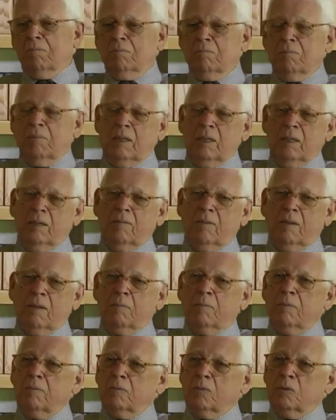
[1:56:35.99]
many of
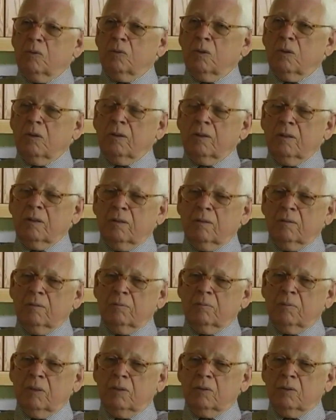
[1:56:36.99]
them during the
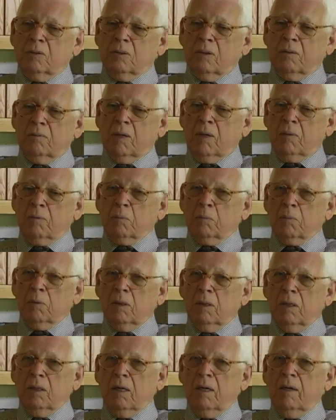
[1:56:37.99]
ministry of
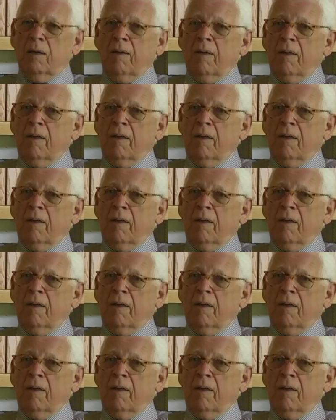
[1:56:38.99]
Abdu'l-Baha.